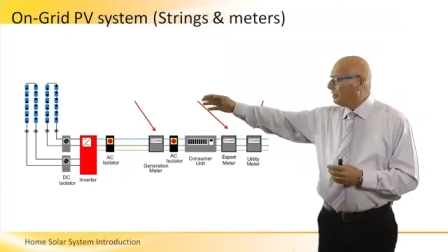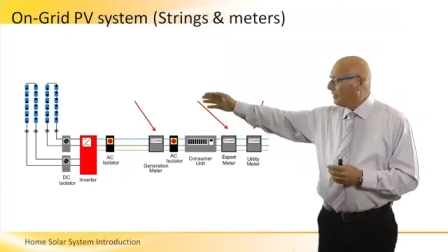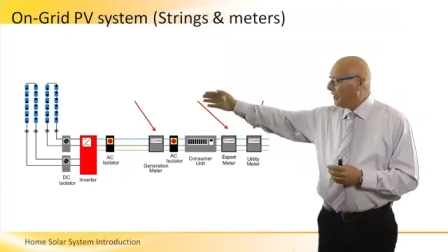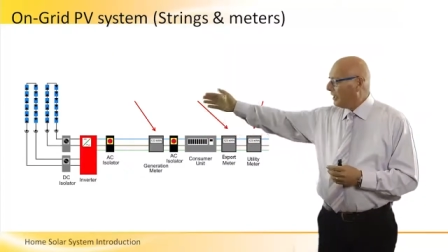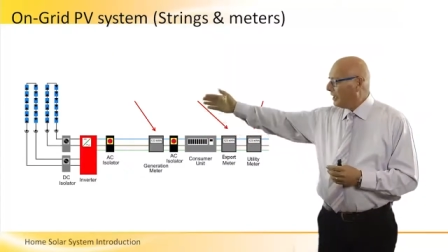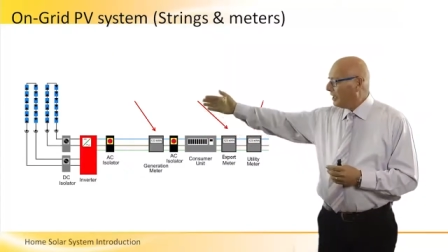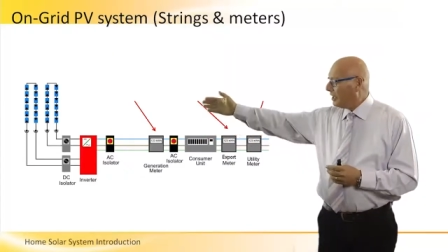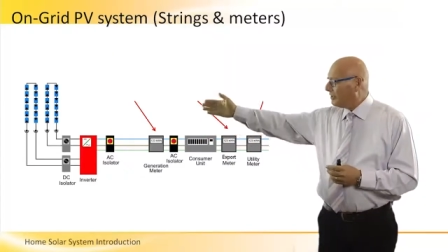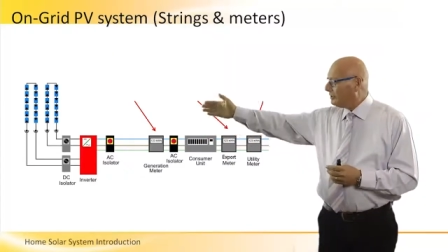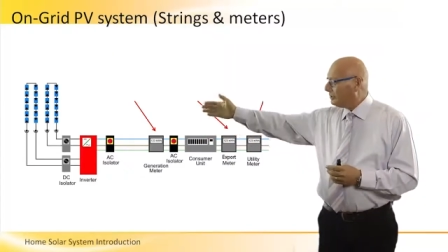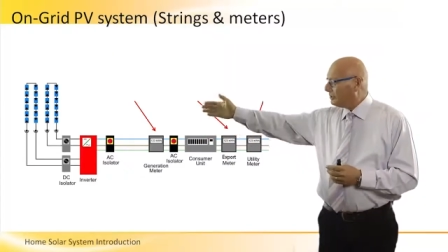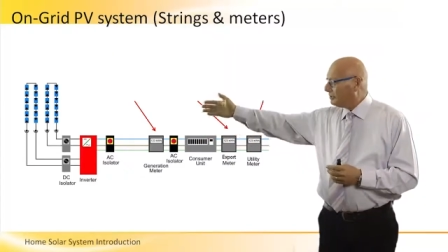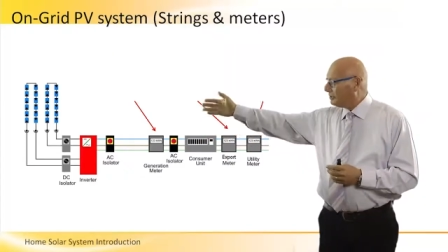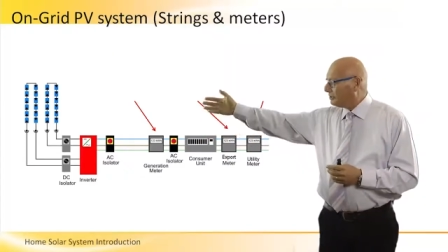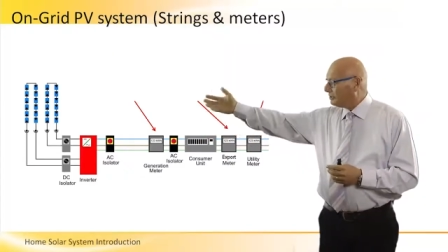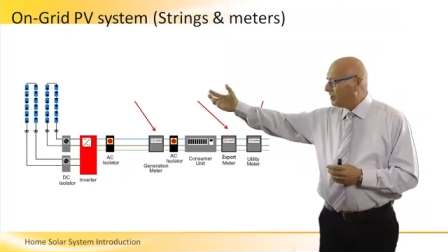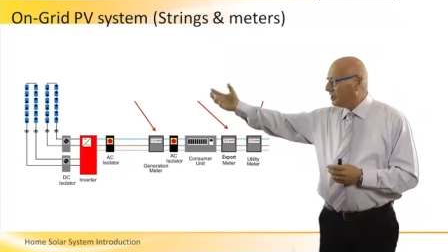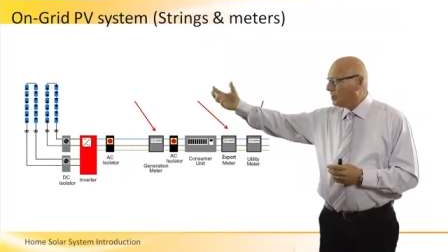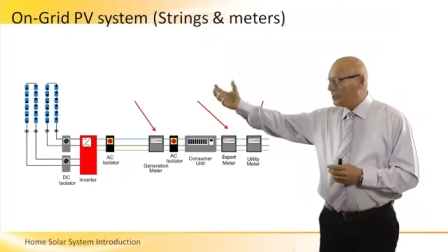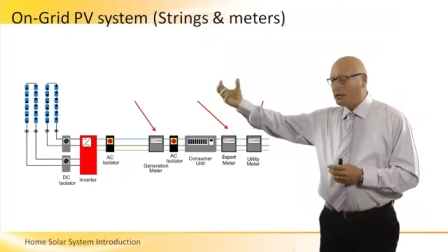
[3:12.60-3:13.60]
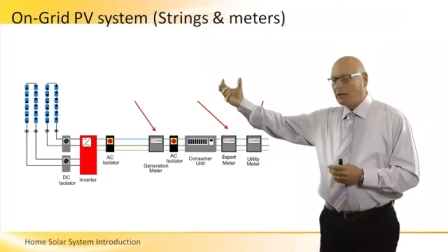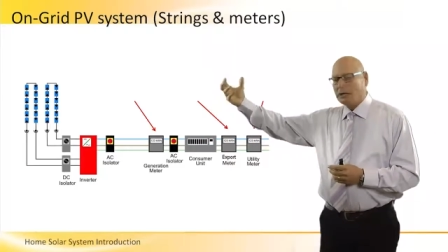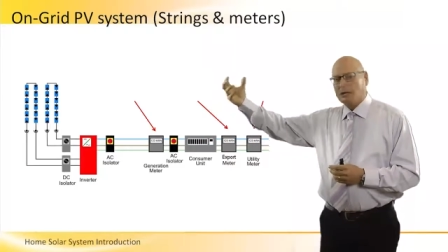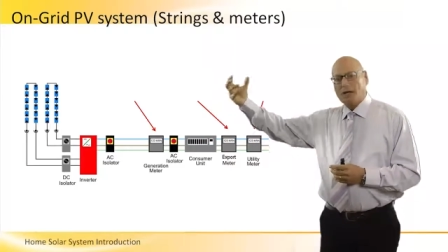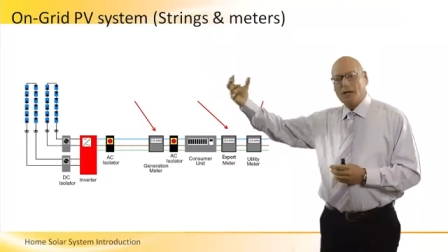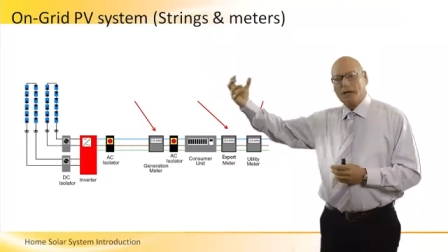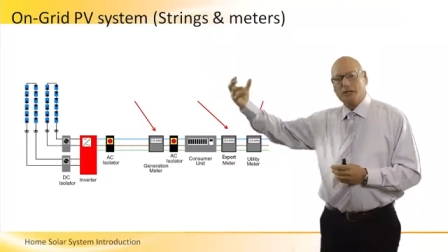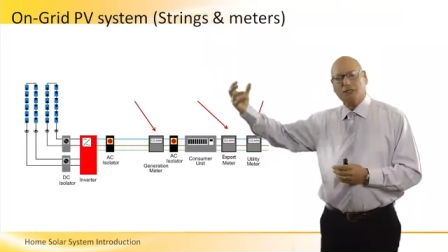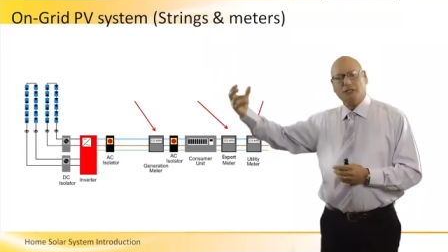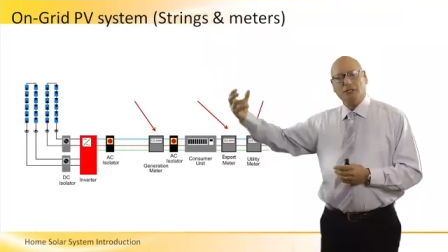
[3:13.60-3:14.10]
and they are
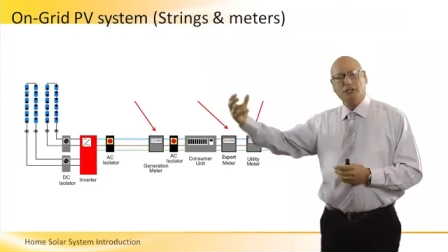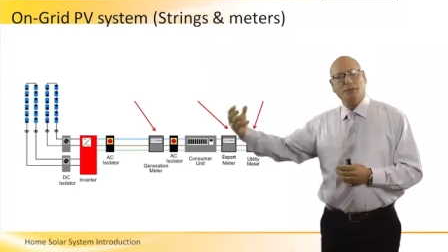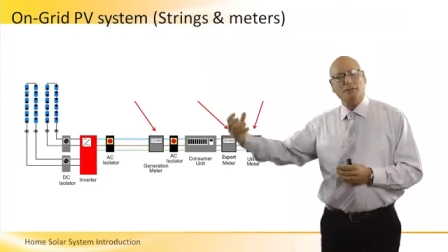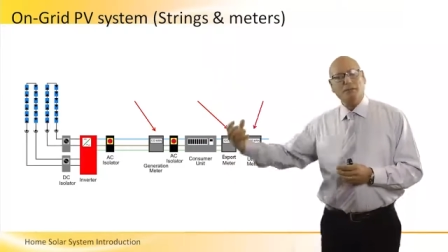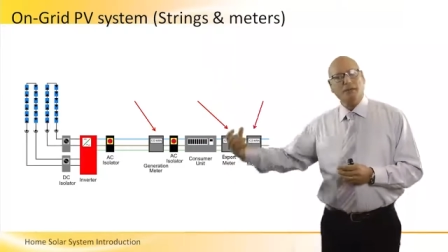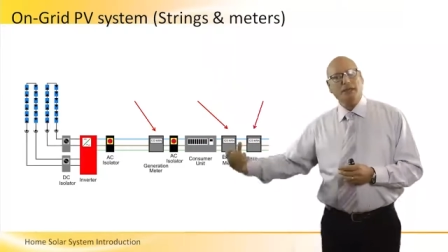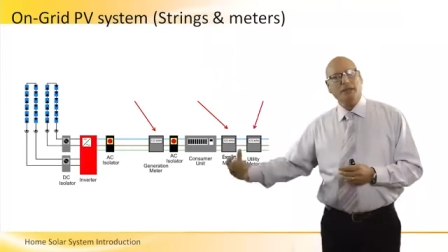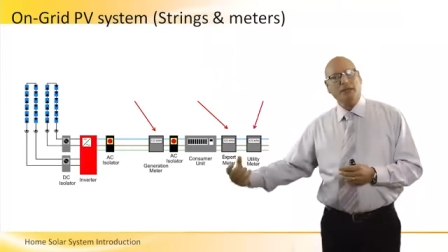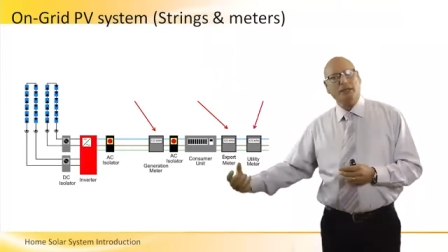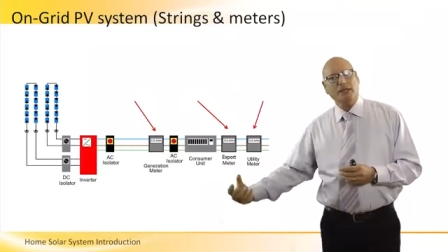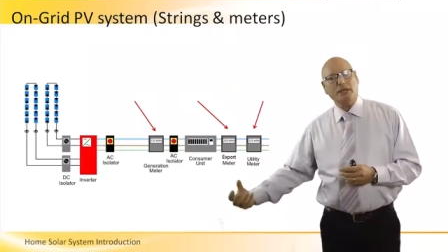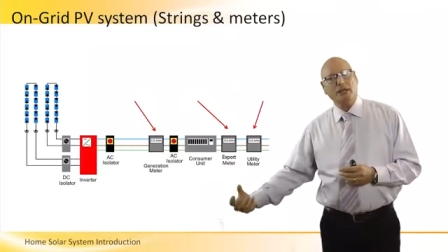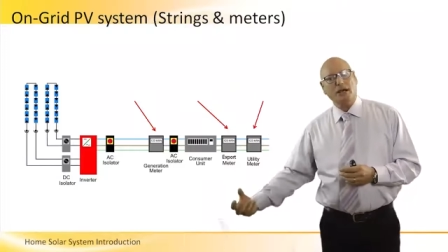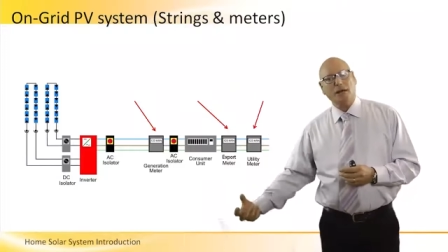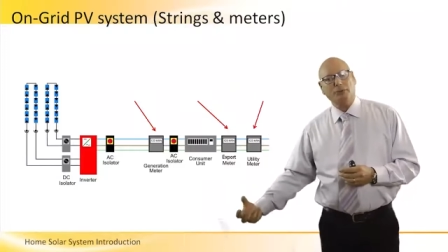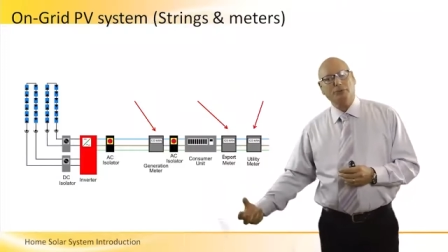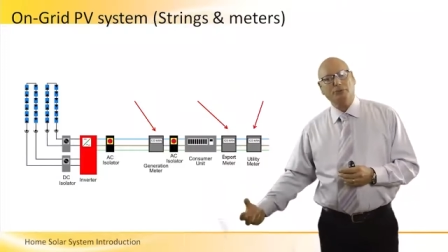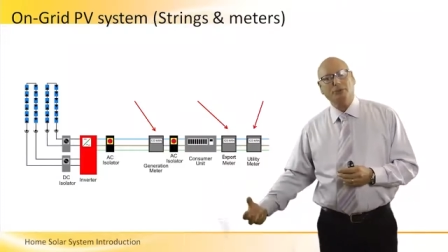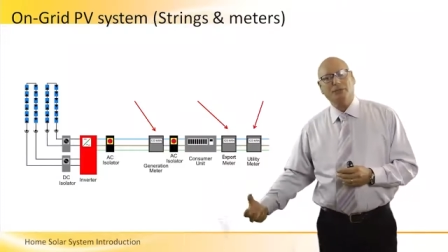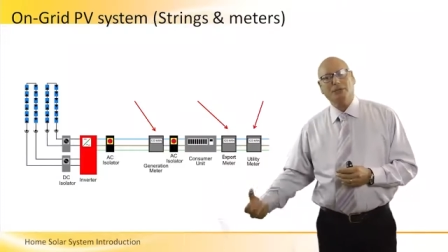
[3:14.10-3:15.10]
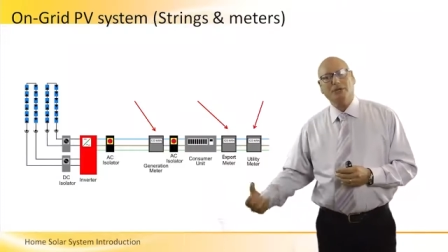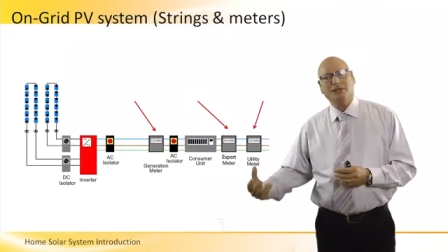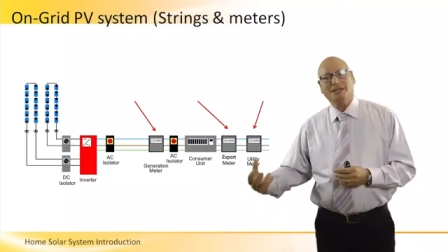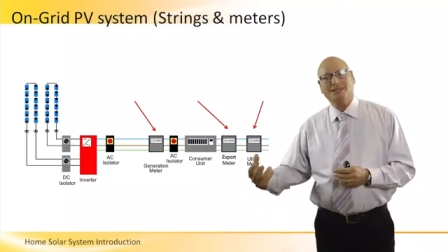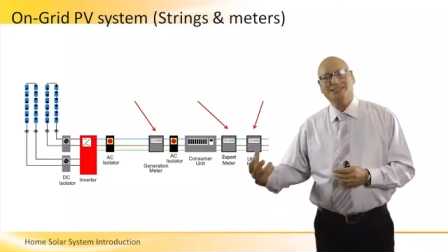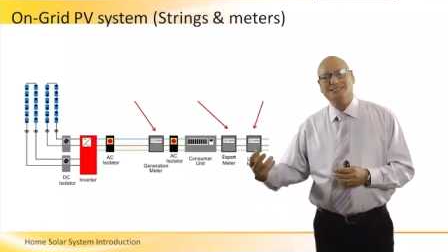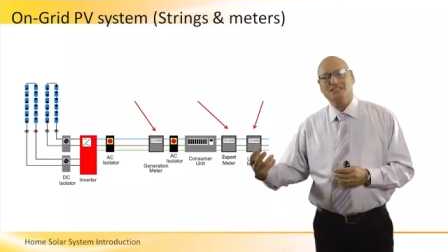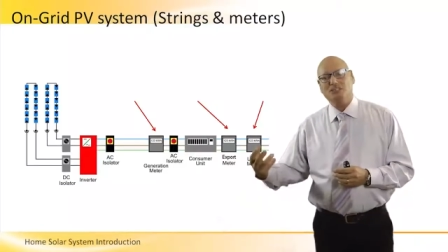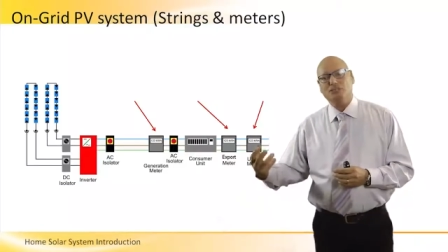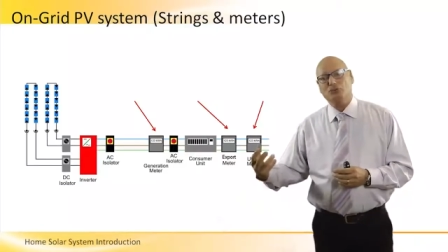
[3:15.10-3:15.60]
actually making up
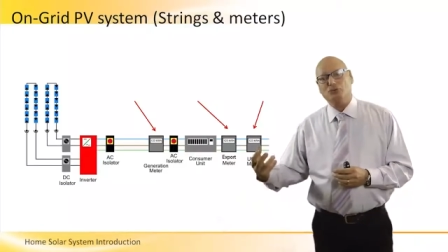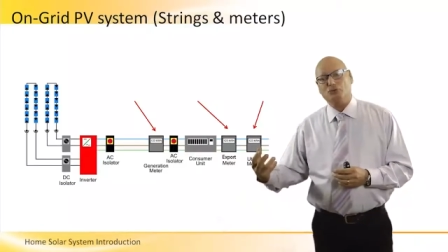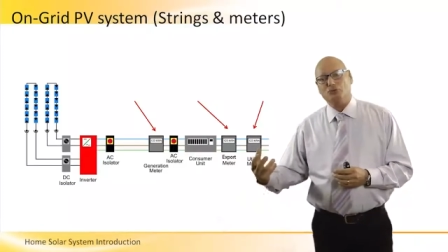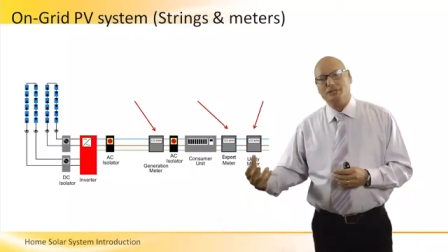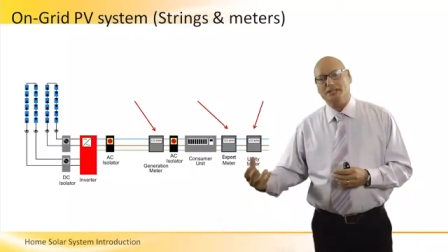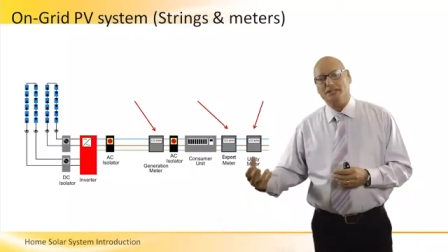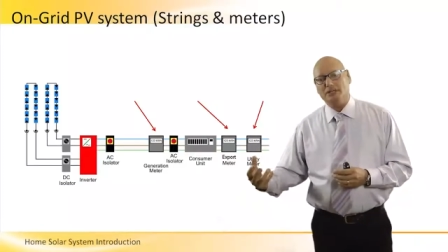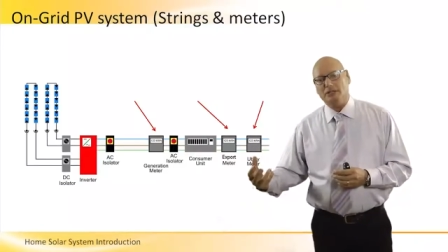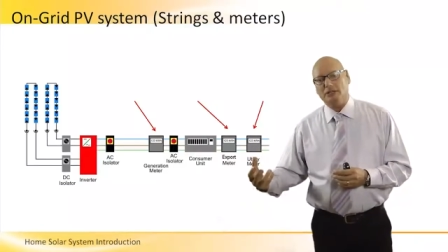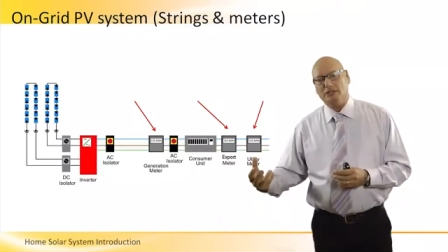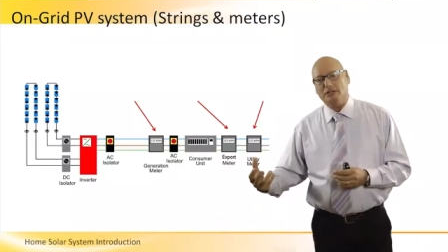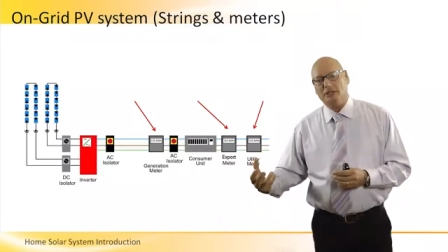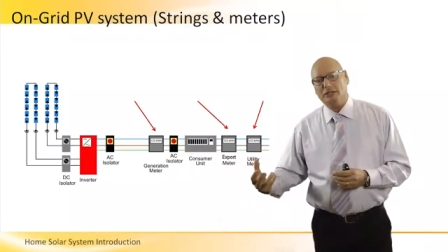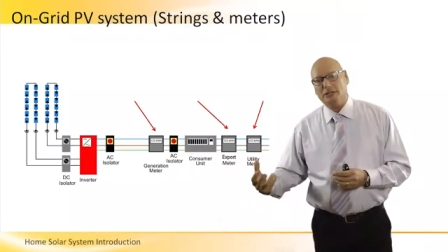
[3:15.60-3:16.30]
a string.